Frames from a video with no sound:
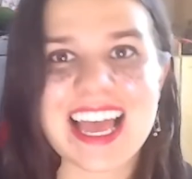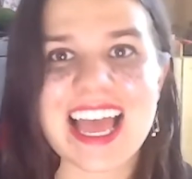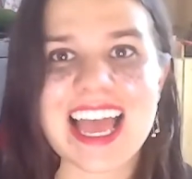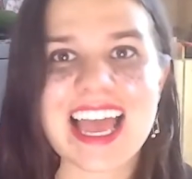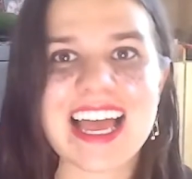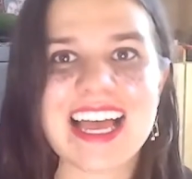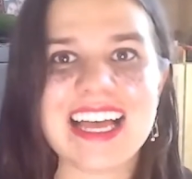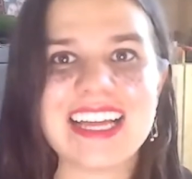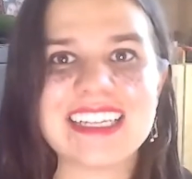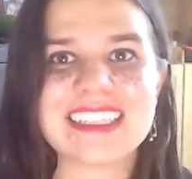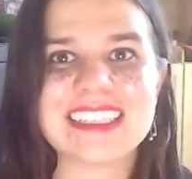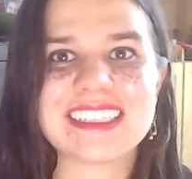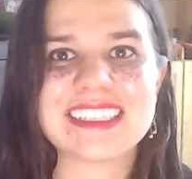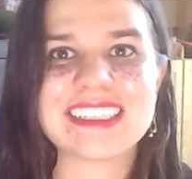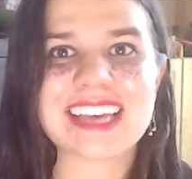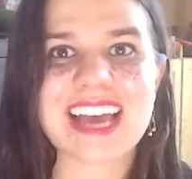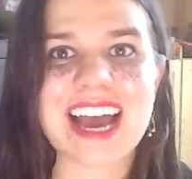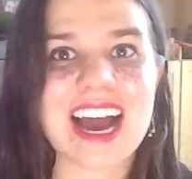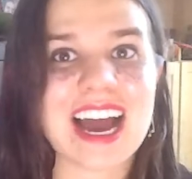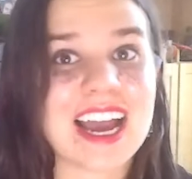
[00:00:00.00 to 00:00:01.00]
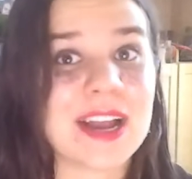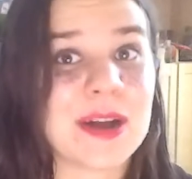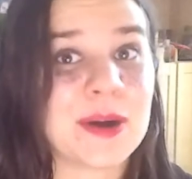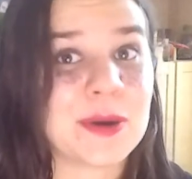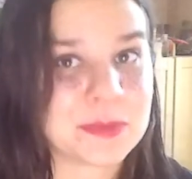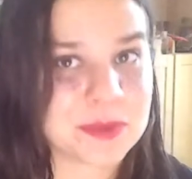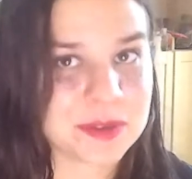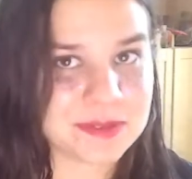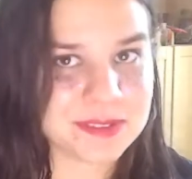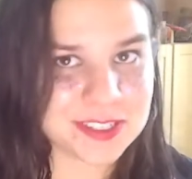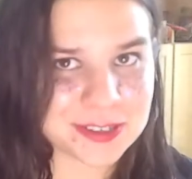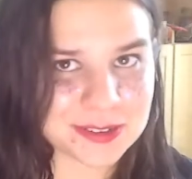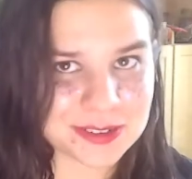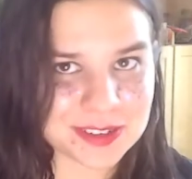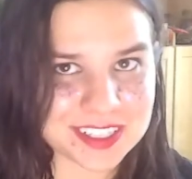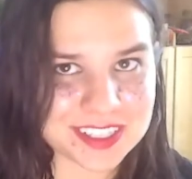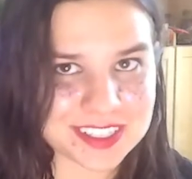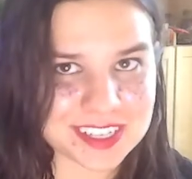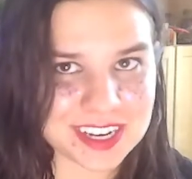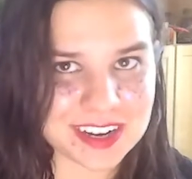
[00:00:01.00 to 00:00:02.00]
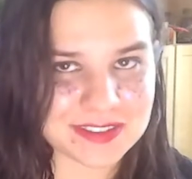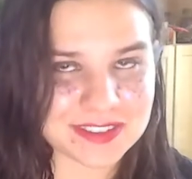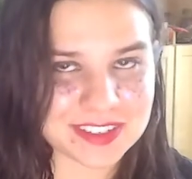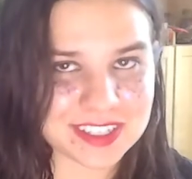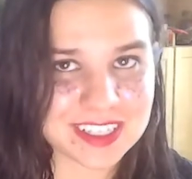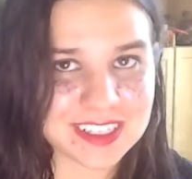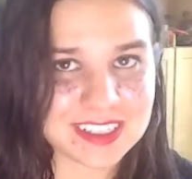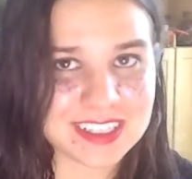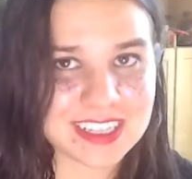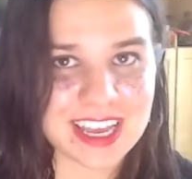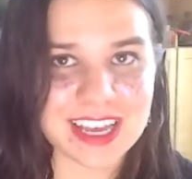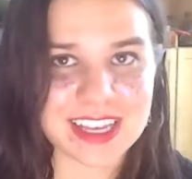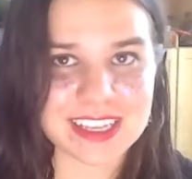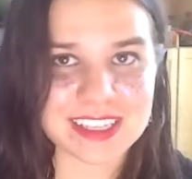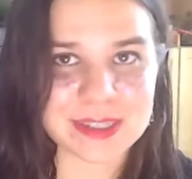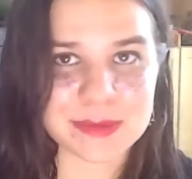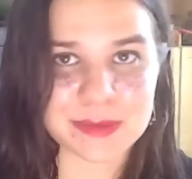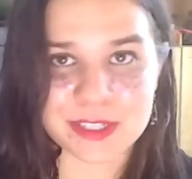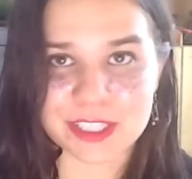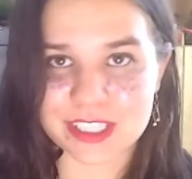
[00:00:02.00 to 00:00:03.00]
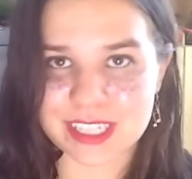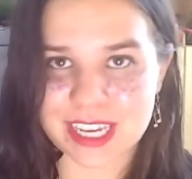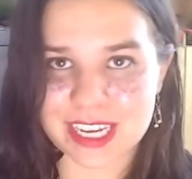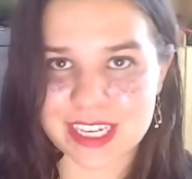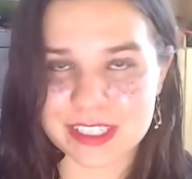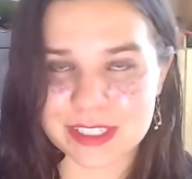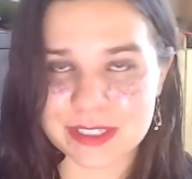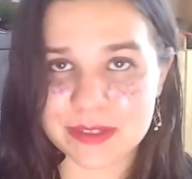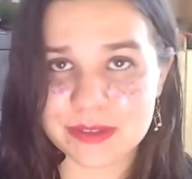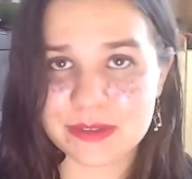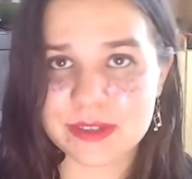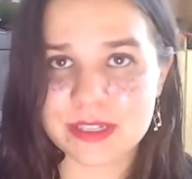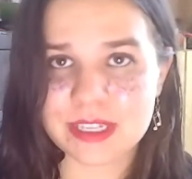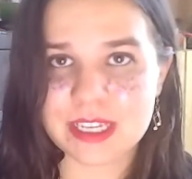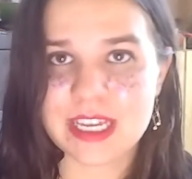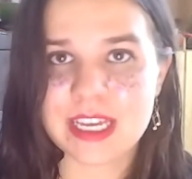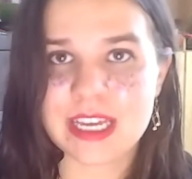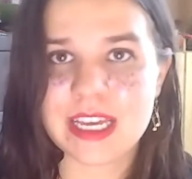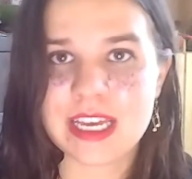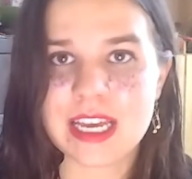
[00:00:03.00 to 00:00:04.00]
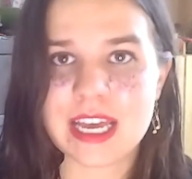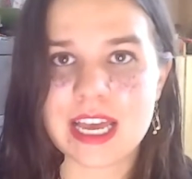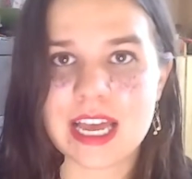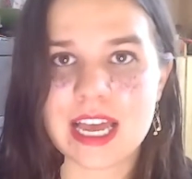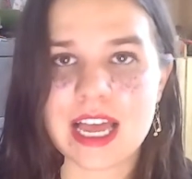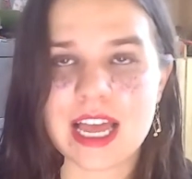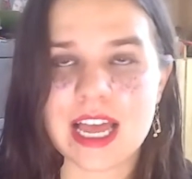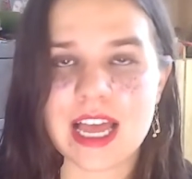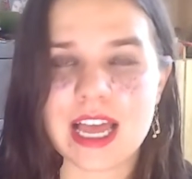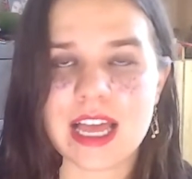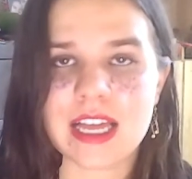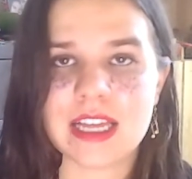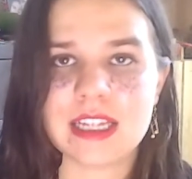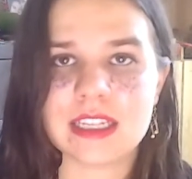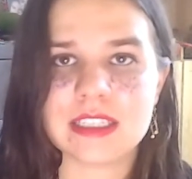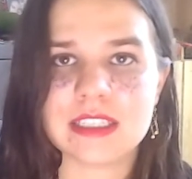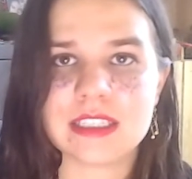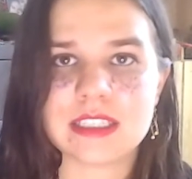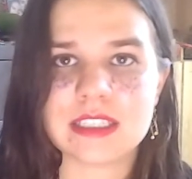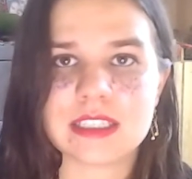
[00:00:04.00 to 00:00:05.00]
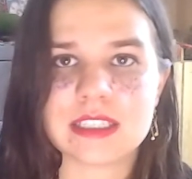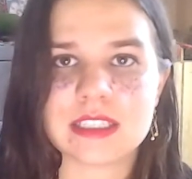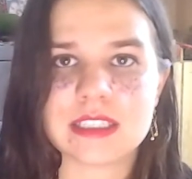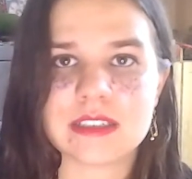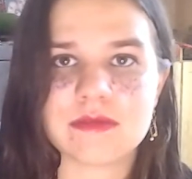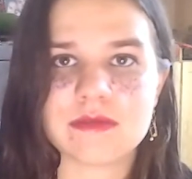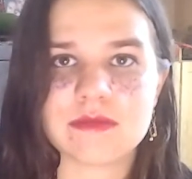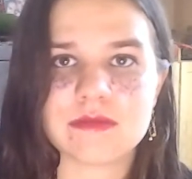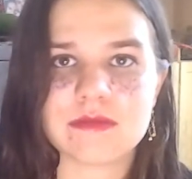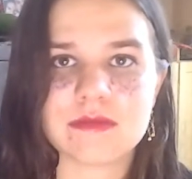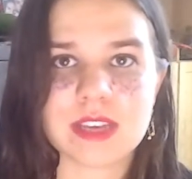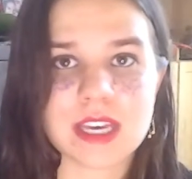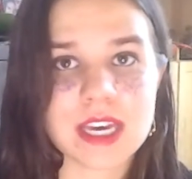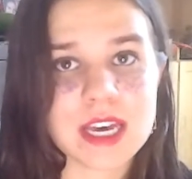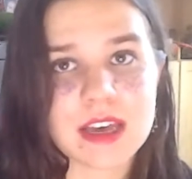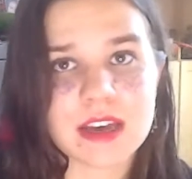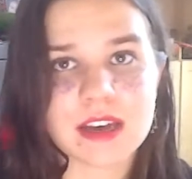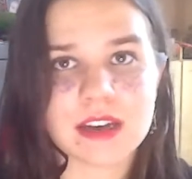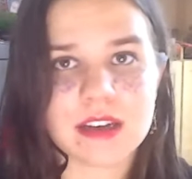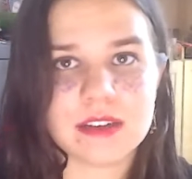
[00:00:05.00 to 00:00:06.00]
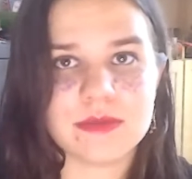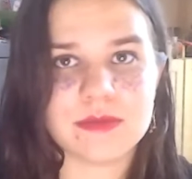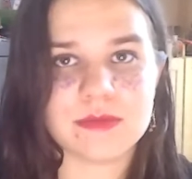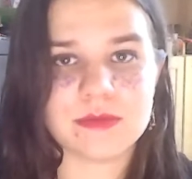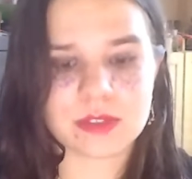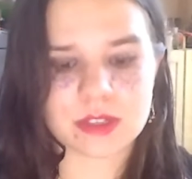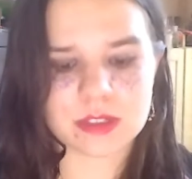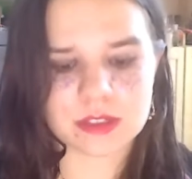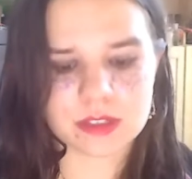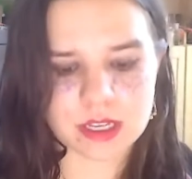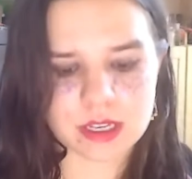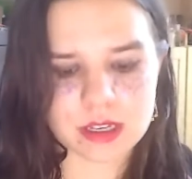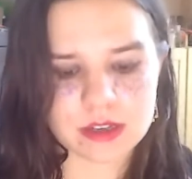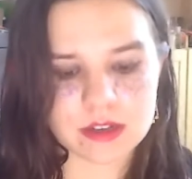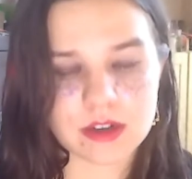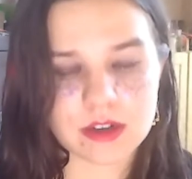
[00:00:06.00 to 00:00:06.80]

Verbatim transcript: And I hope you enjoy this cover as much as I do. And yeah, let's go.